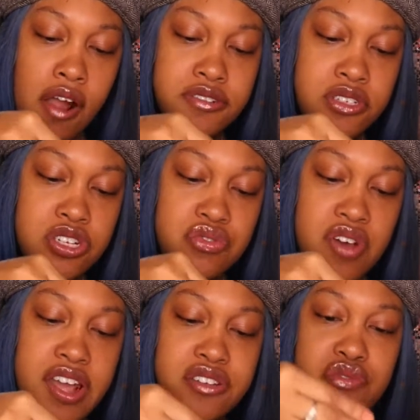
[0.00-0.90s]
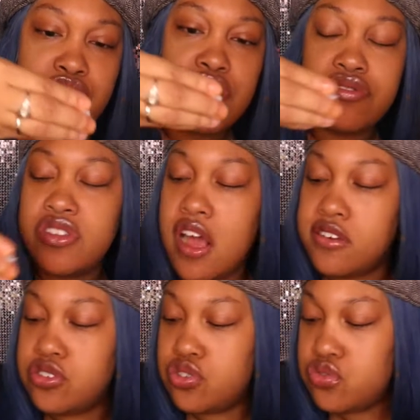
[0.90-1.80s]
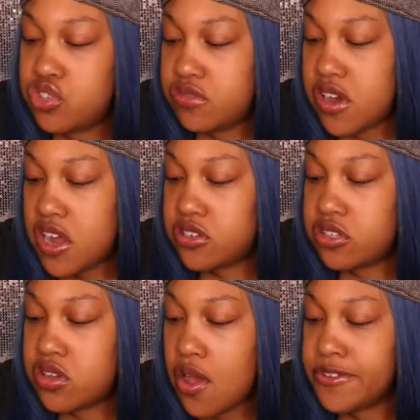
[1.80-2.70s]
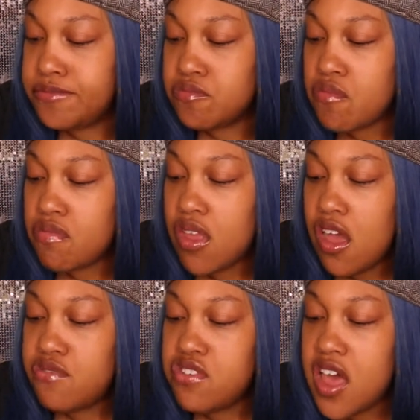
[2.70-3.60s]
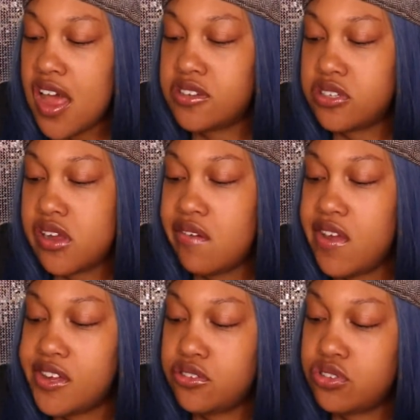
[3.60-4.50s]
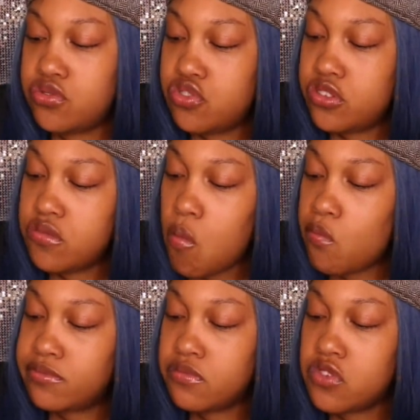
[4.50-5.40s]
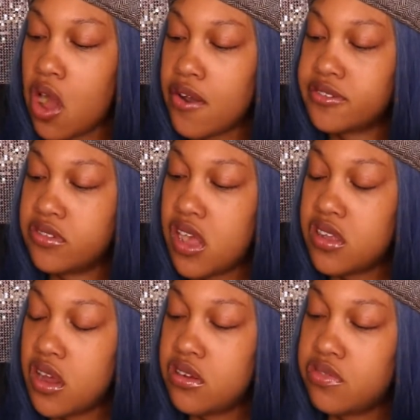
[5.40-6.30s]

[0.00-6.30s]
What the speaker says: This rice feels like sushi rice. If you guys ever ate sushi, that's how this